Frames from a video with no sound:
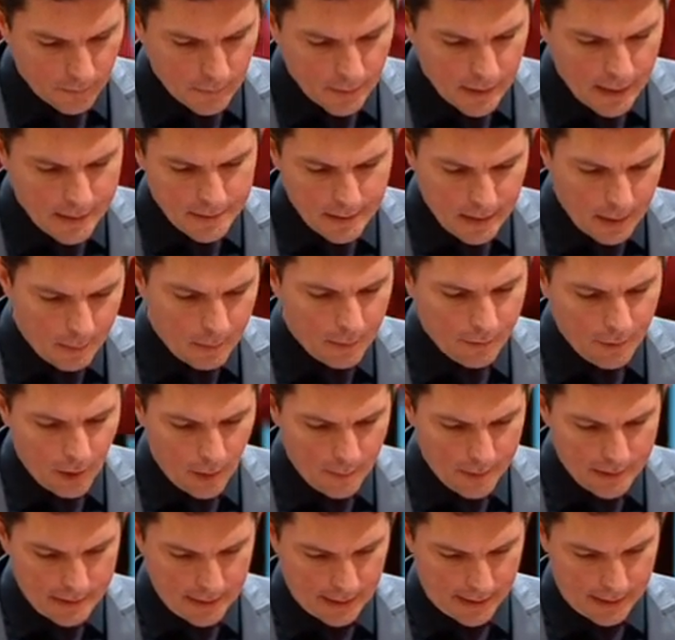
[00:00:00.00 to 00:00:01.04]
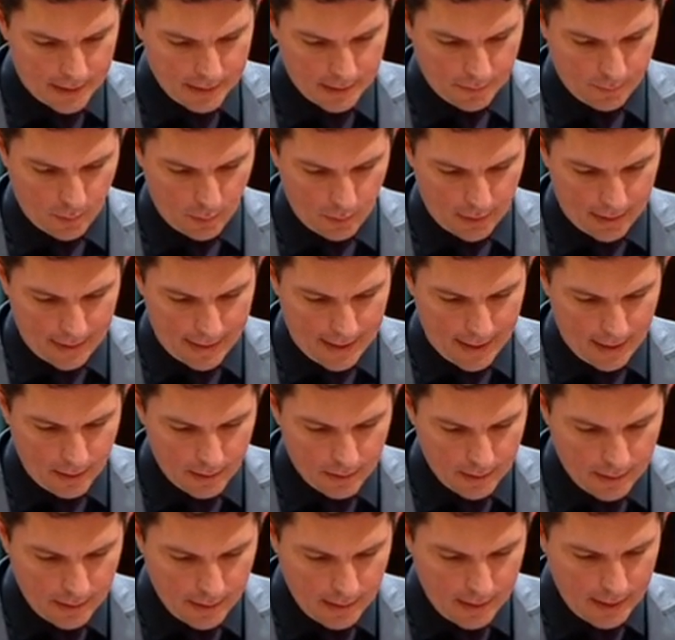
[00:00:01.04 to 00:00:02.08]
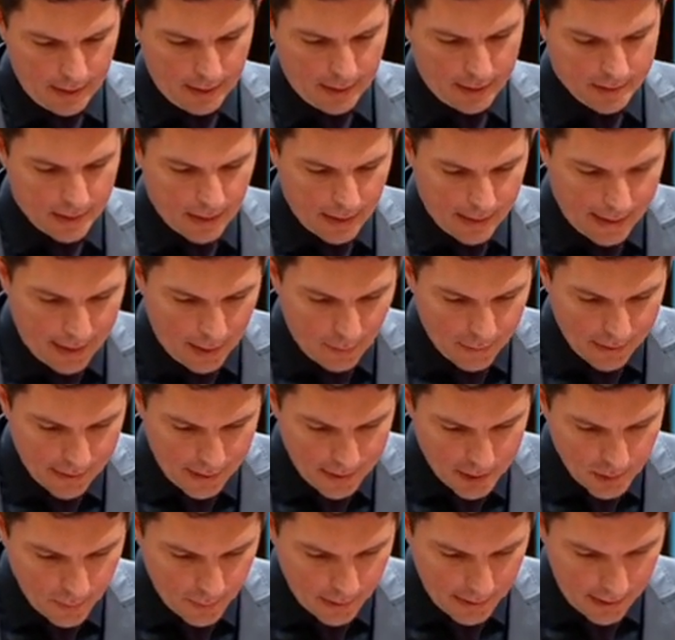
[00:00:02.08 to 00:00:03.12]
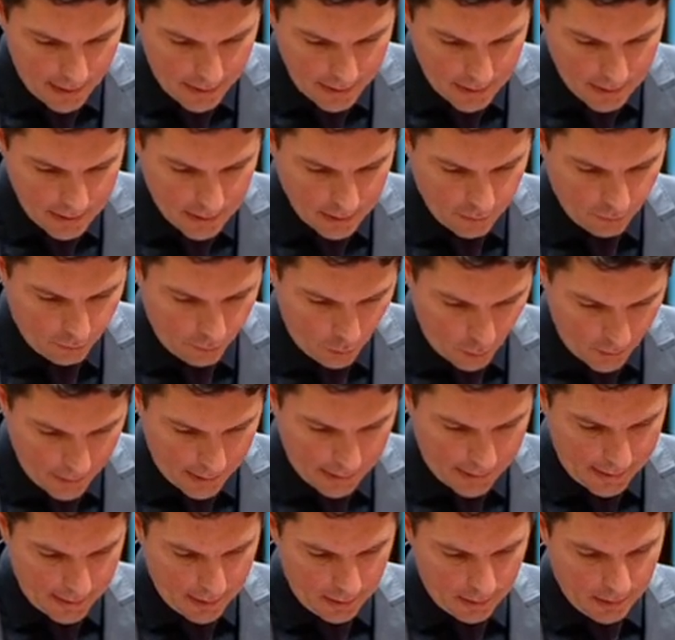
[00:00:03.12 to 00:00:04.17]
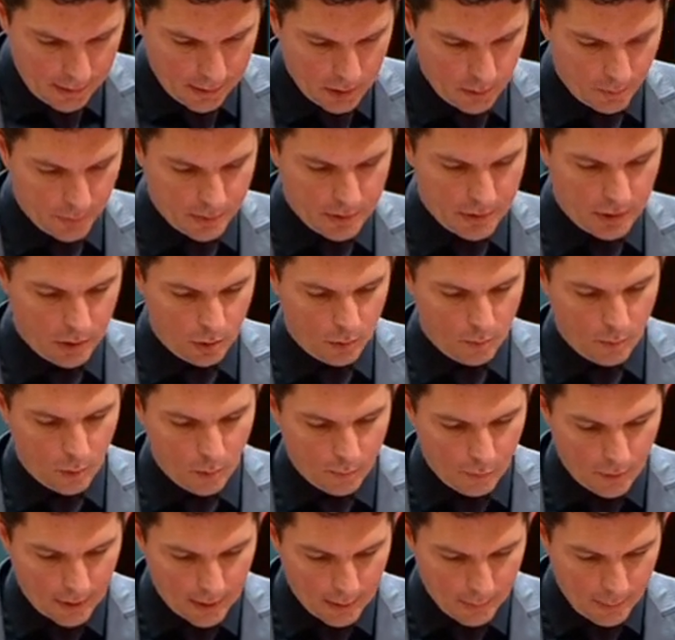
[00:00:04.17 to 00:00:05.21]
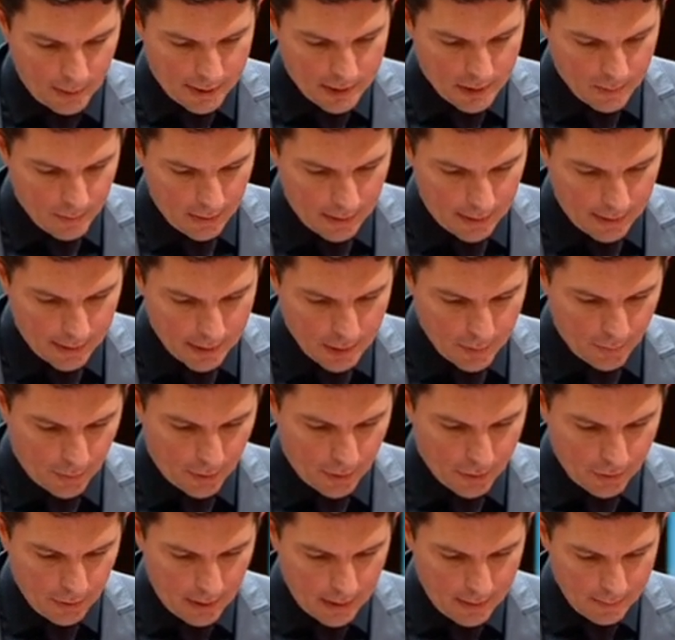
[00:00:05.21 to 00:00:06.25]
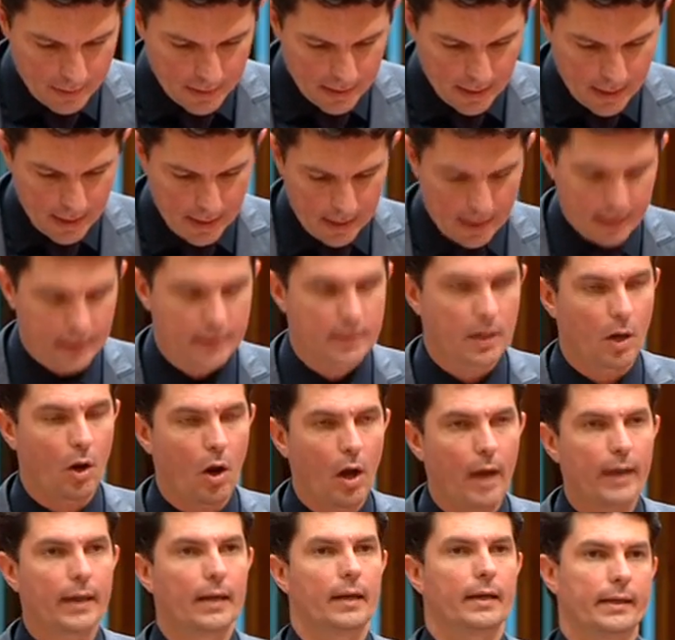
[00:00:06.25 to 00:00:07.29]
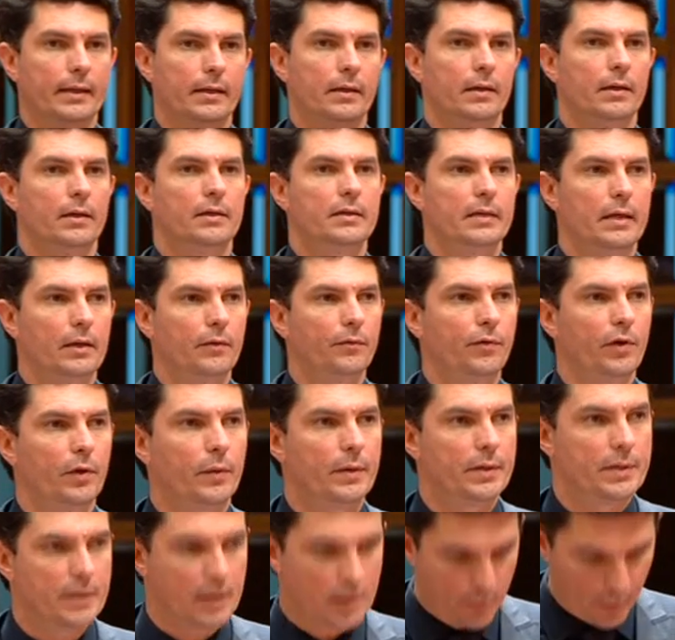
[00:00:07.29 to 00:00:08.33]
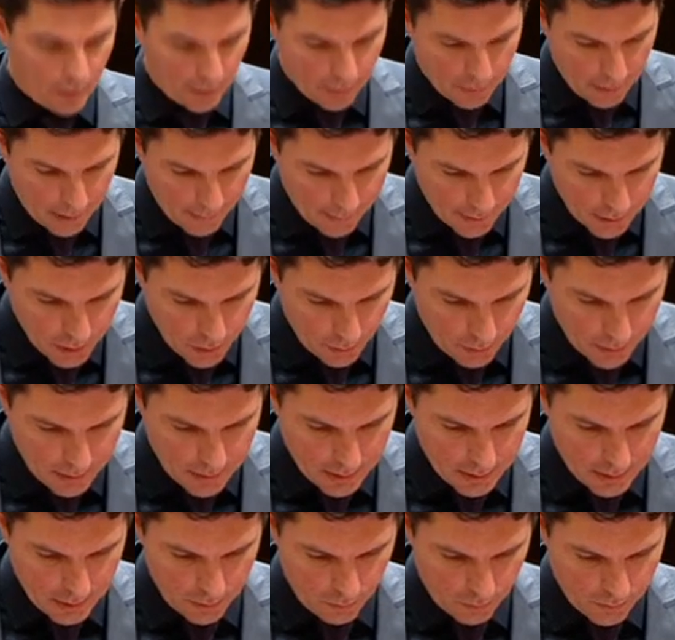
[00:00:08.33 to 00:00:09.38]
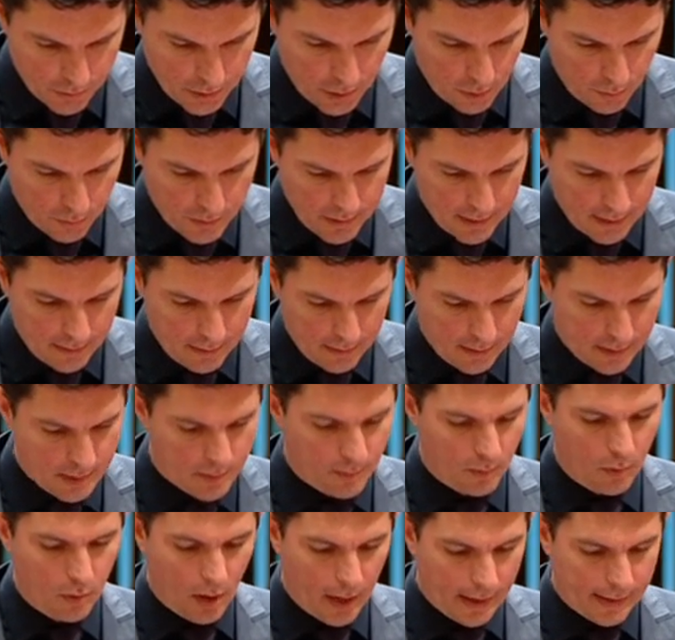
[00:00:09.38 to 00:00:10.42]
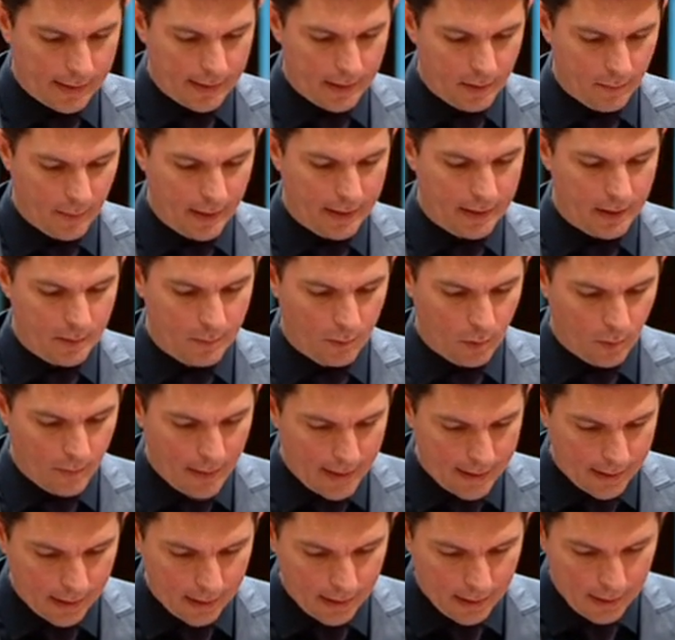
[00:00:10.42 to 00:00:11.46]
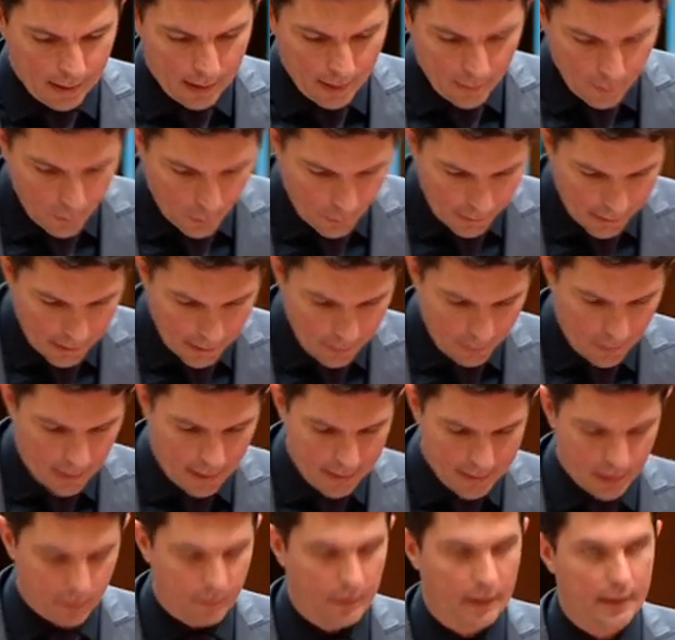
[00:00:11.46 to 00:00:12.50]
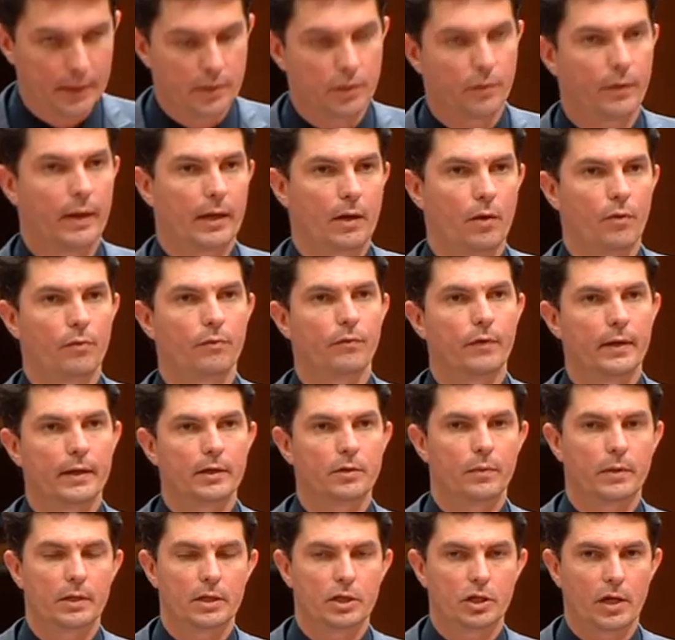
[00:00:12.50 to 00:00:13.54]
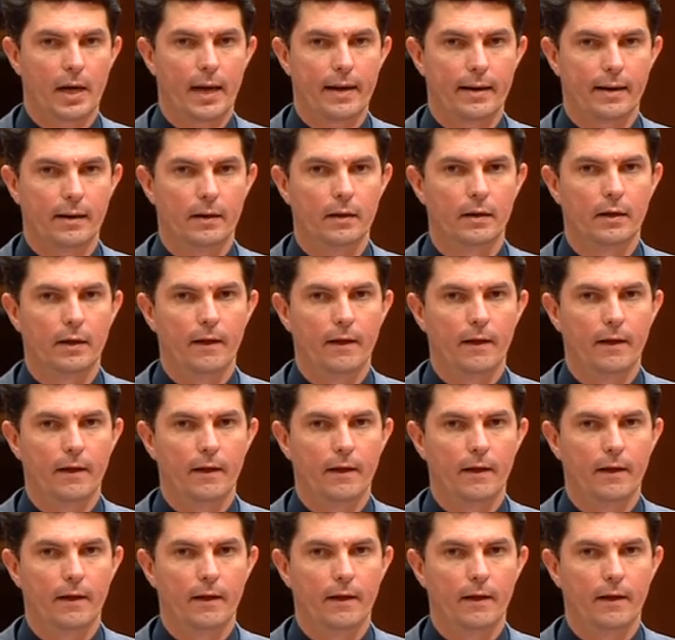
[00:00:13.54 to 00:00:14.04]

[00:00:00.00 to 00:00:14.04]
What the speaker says: as a number of commentators have pointed out, is allowing SBS formally to pursue more product placement in its programs is likely to influence its programming choices towards content that's more likely to make it more money, putting in place a really direct conflict with the Charter.